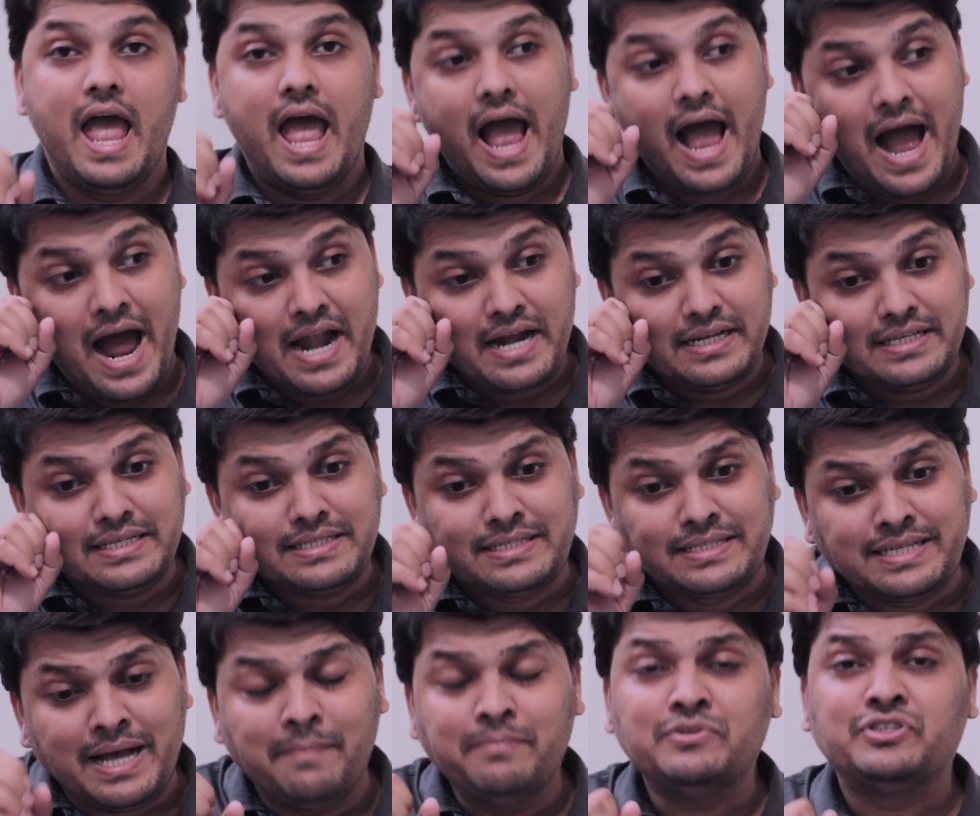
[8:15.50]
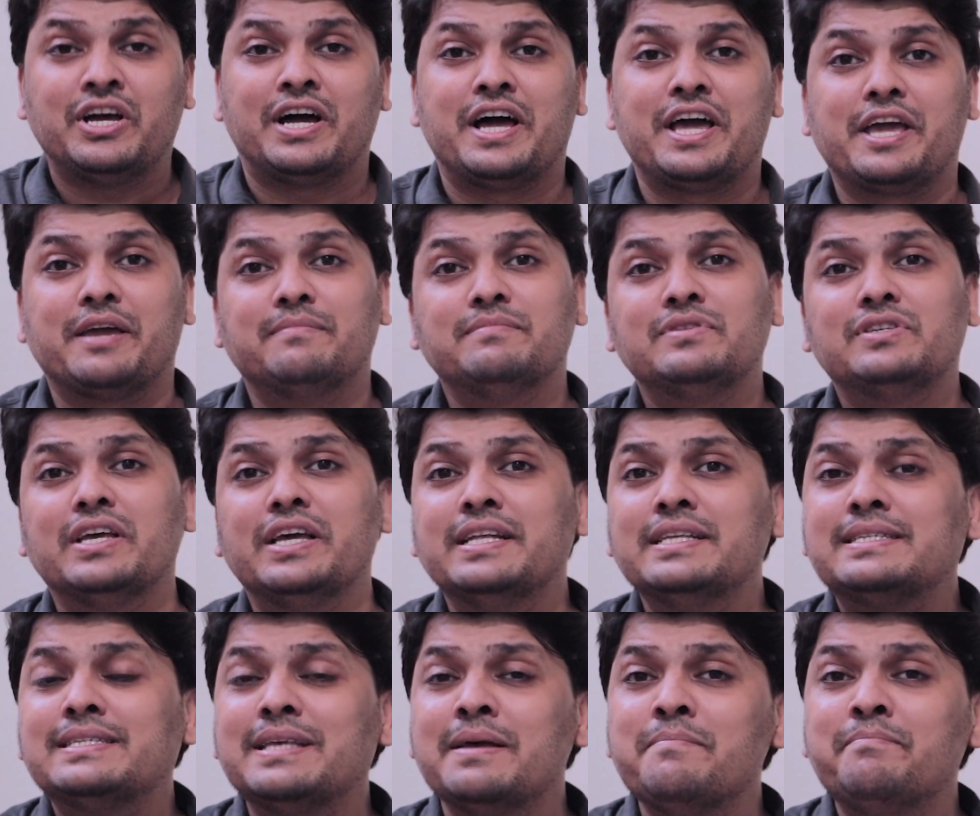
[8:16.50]
And sometimes in
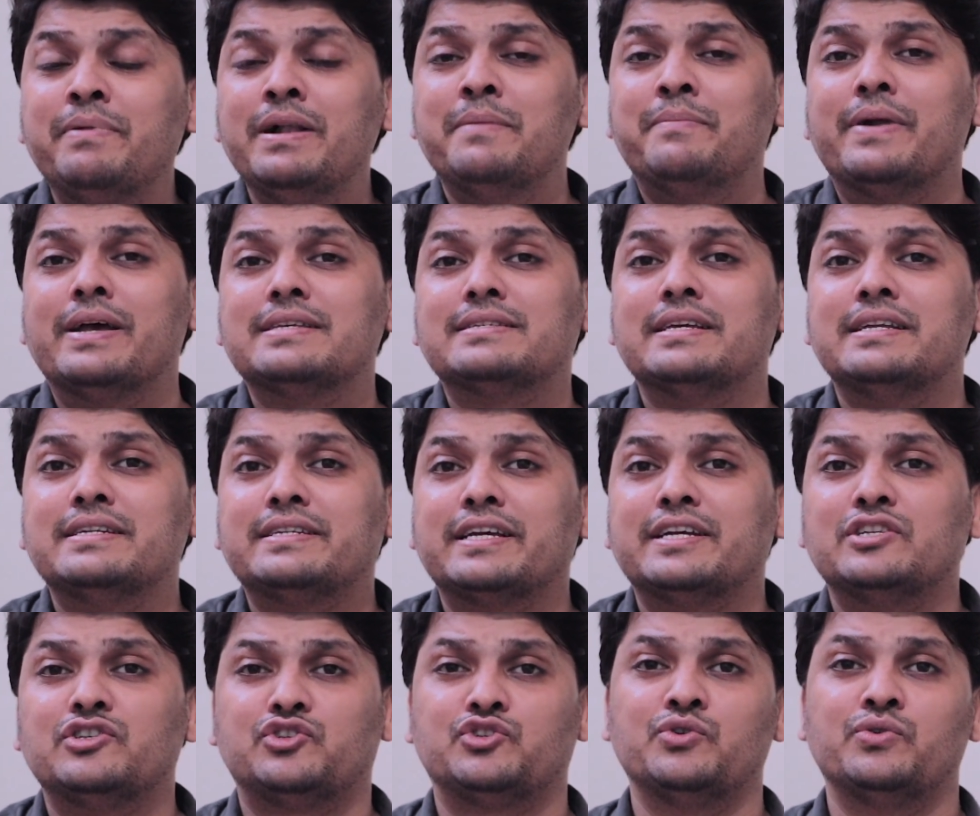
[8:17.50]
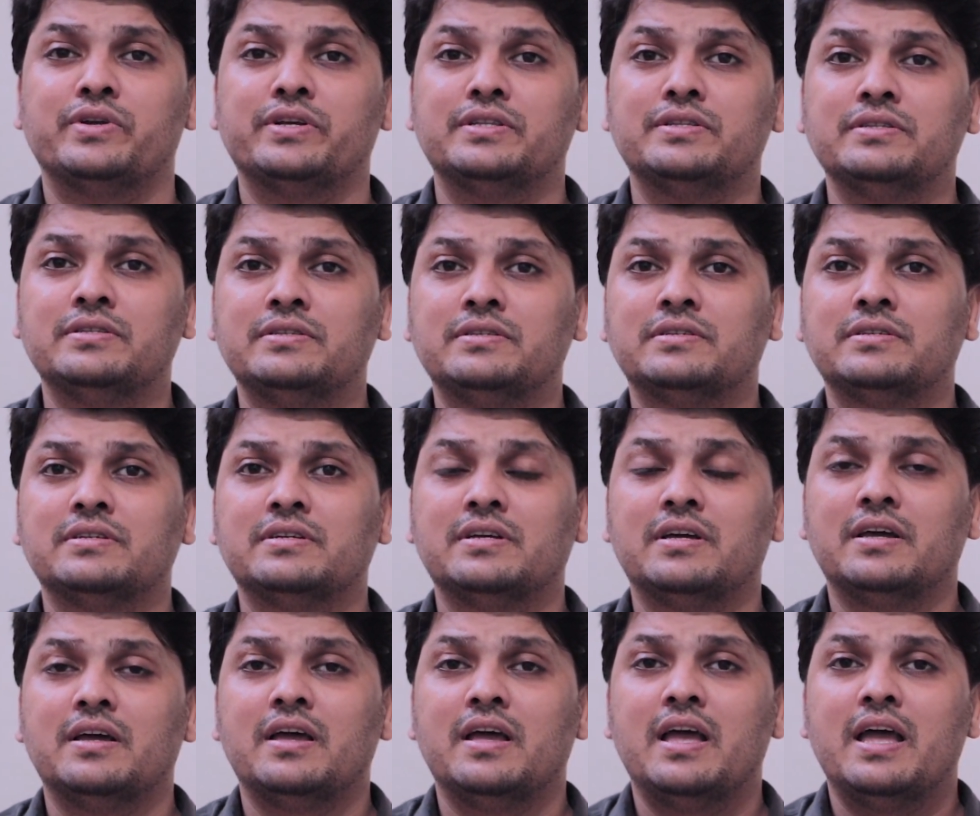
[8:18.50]
simple present tense, students,
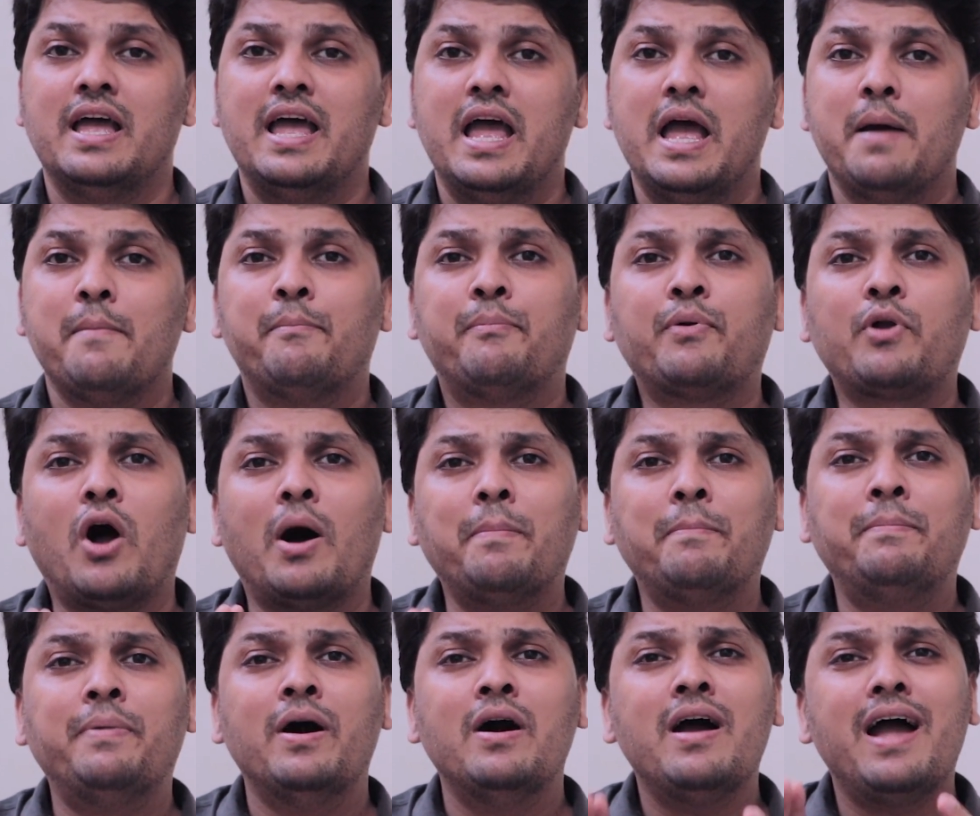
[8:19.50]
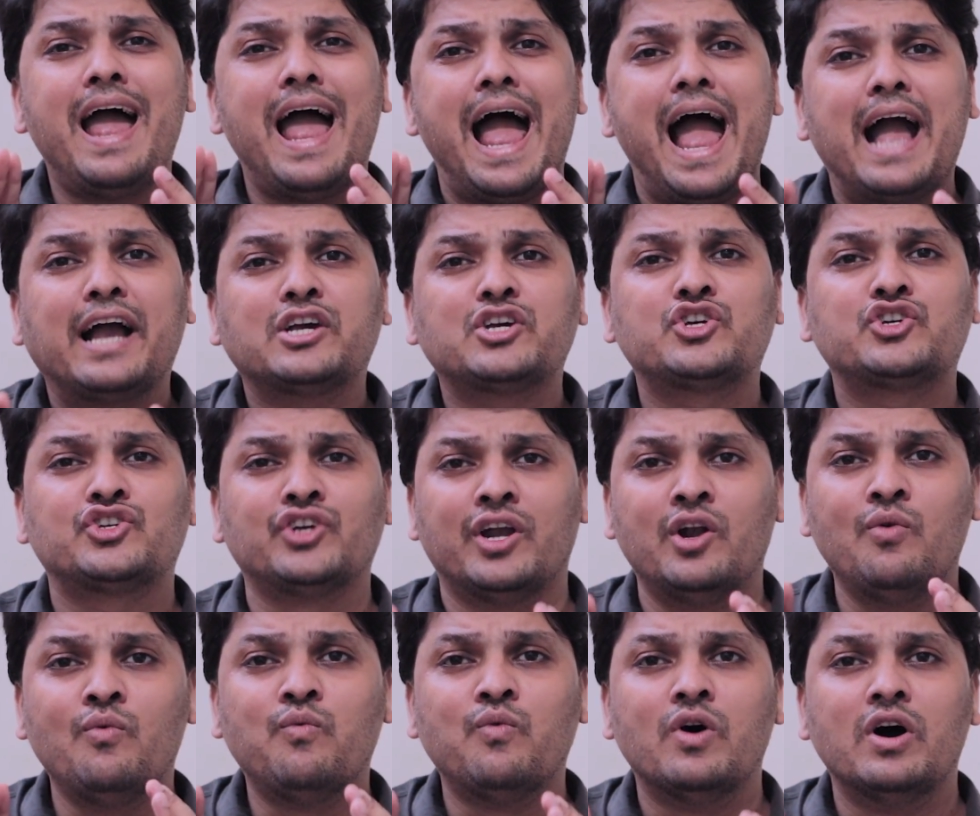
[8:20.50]
proper
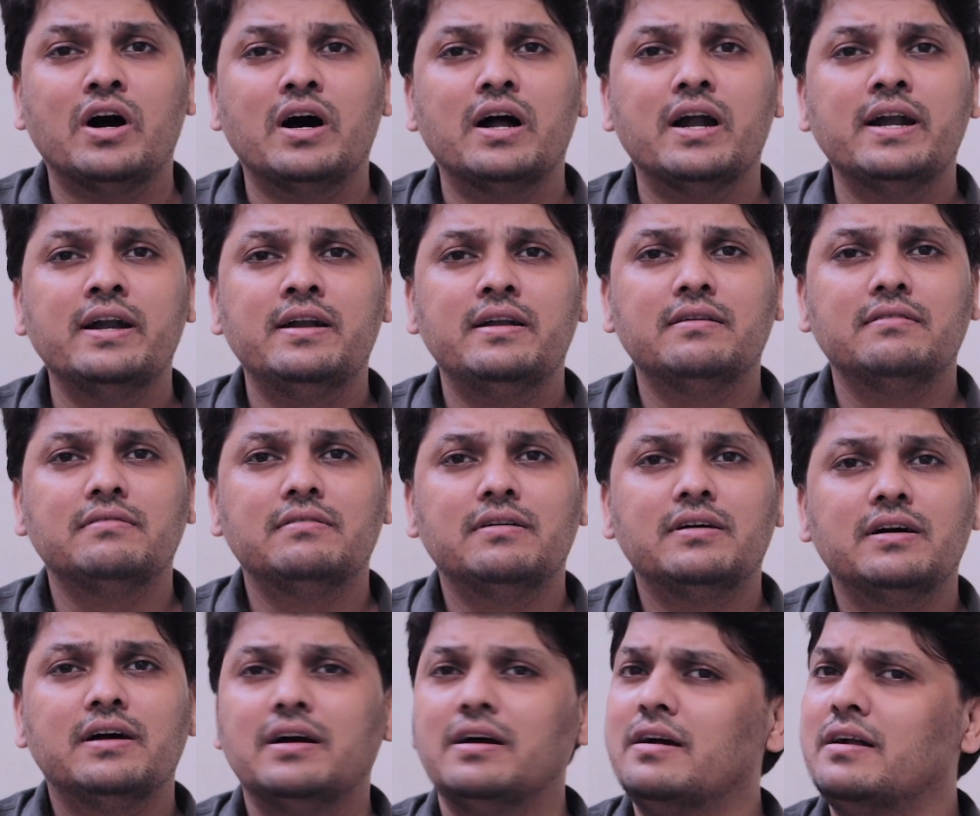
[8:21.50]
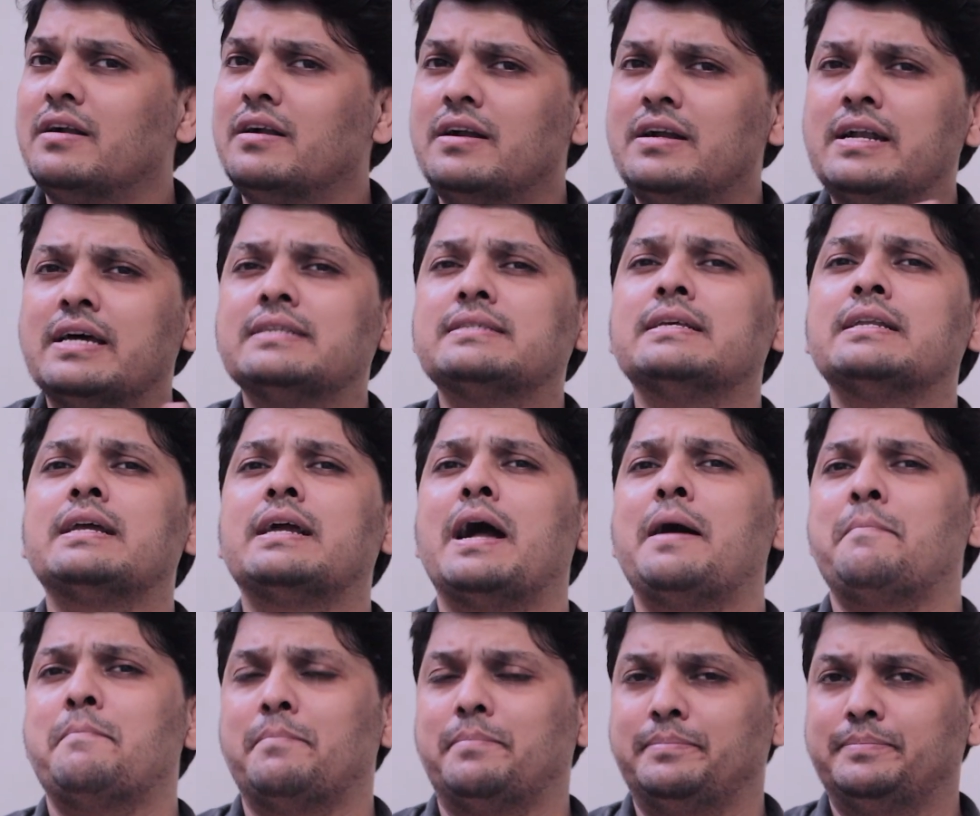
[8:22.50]
action word doesn't
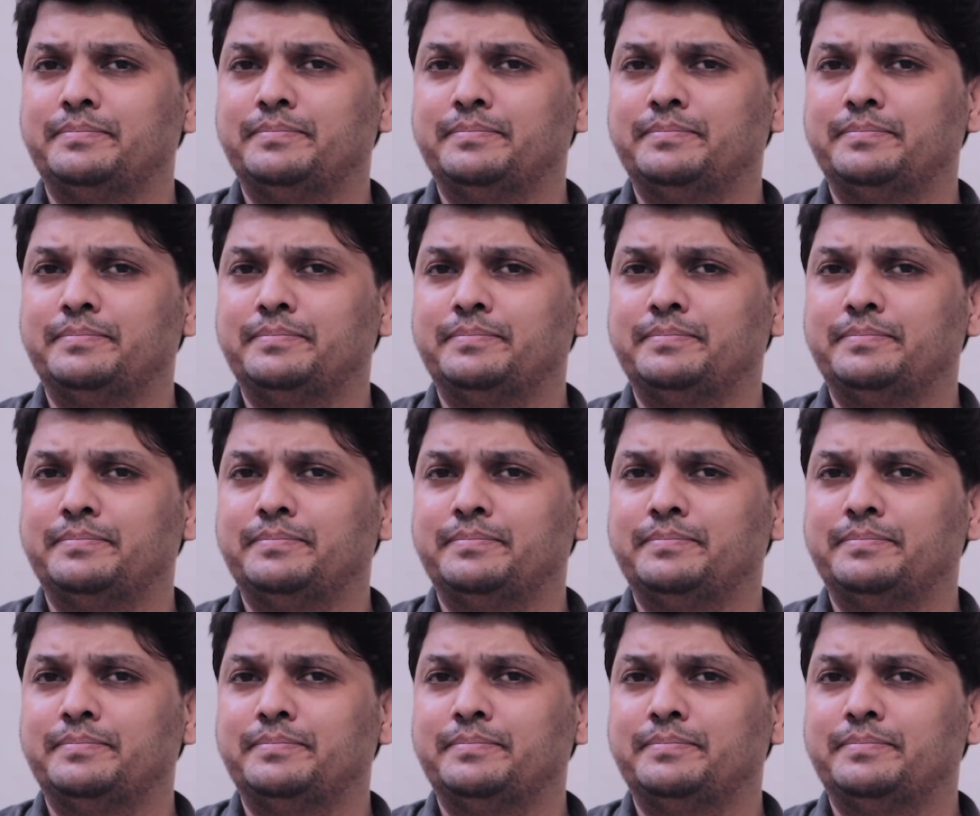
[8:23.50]
come.